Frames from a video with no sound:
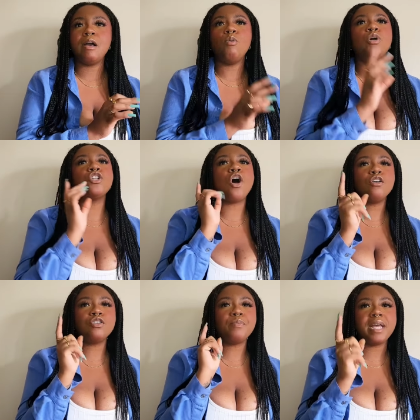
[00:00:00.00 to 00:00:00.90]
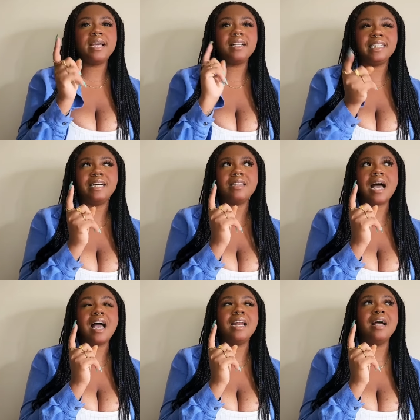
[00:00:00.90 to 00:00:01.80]
which also made it clear
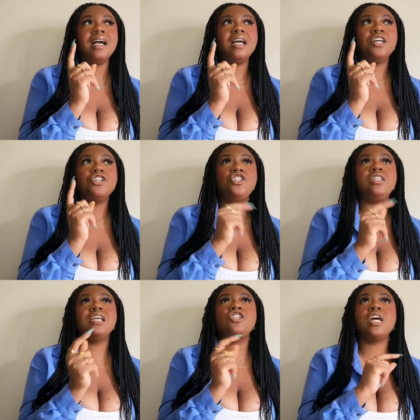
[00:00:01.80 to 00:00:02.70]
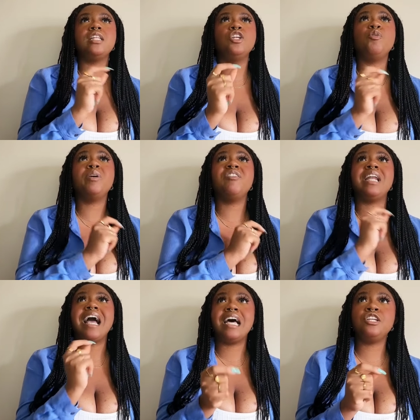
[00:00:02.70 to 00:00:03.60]
that she said she had a little bit of an
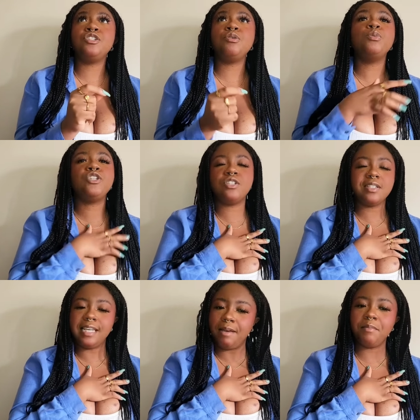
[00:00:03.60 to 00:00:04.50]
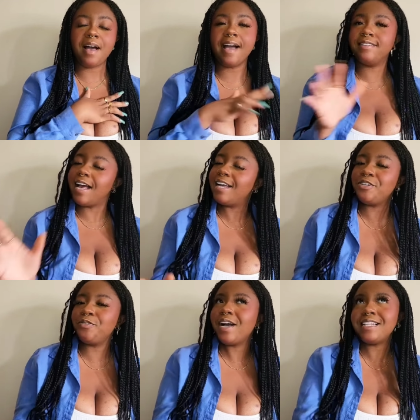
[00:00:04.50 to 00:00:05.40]
attitude, which same, I, I
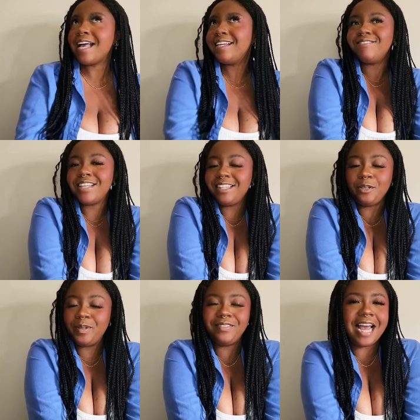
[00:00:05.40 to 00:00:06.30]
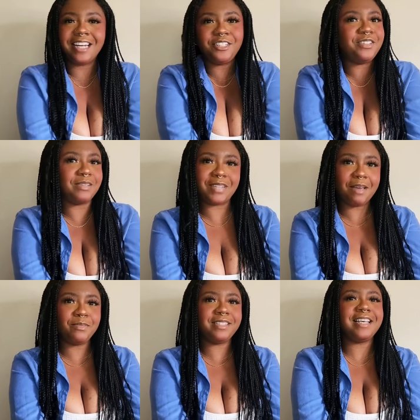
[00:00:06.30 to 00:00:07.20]
do, I have a little bit of an attitude
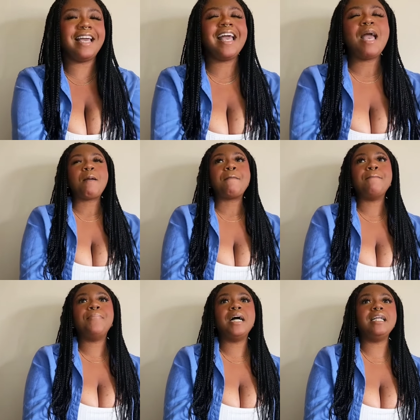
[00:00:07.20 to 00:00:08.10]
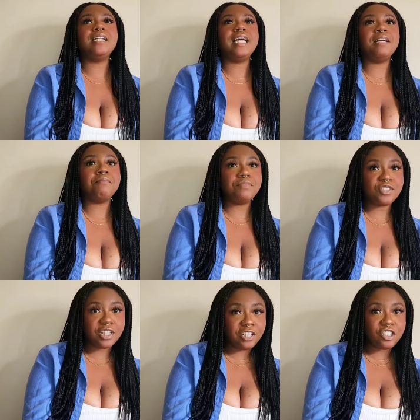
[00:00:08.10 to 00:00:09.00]
sometimes. But it's
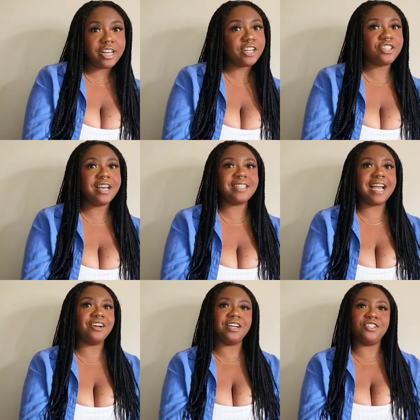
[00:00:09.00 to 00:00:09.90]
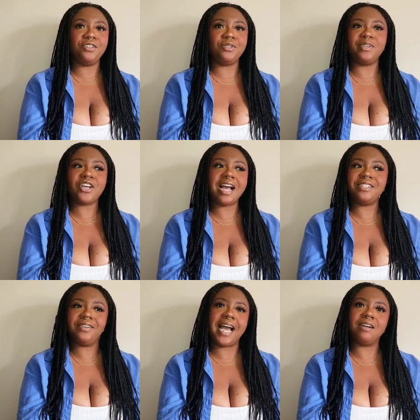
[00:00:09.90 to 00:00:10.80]
clear she actually has anger issues, which I
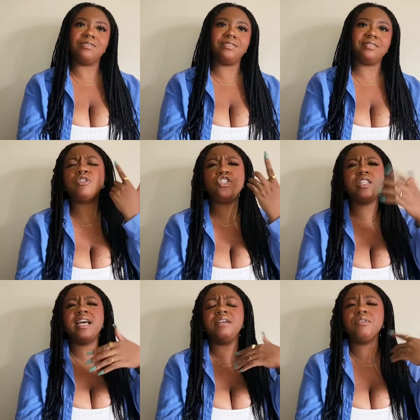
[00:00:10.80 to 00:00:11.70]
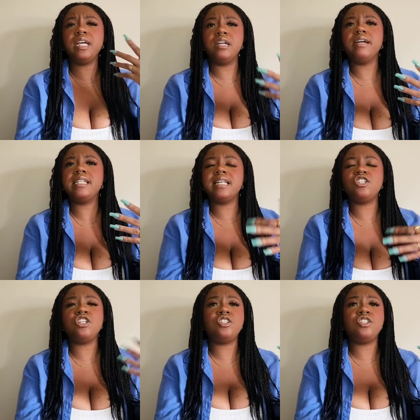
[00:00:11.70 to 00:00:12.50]
don't have. She then reiterates that she's